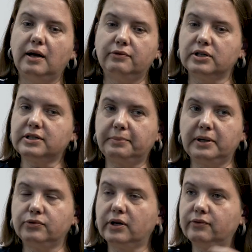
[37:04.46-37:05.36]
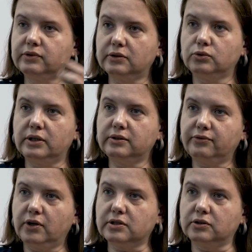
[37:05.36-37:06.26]
For example, if you have
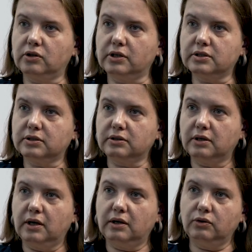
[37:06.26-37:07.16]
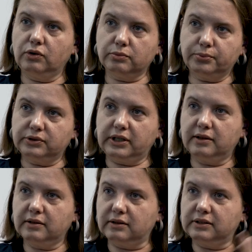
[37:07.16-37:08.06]
$20,000, you can put
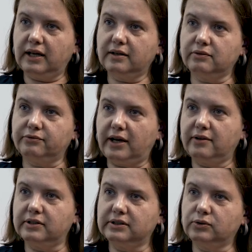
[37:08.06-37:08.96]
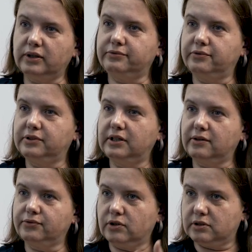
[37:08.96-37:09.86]
10 and 10, 5 and 15,
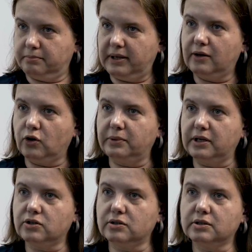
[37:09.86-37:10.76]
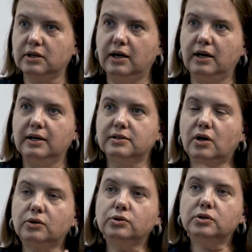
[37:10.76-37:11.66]
of course, many combinations. So
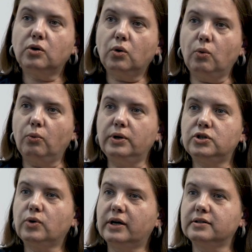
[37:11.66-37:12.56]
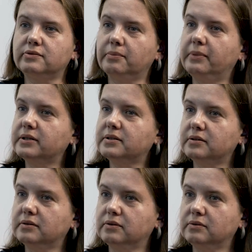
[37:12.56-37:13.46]
how do you know which one is the
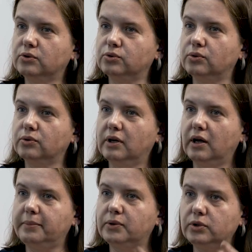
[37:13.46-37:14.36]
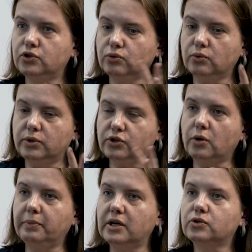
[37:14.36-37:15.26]
best to do? I mean, which
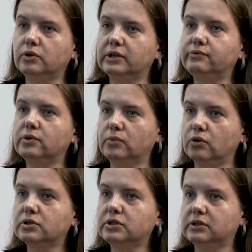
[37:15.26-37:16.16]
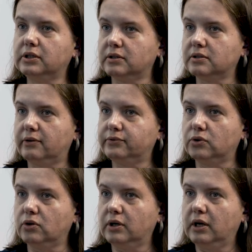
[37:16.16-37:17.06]
combination will give you most returns after all?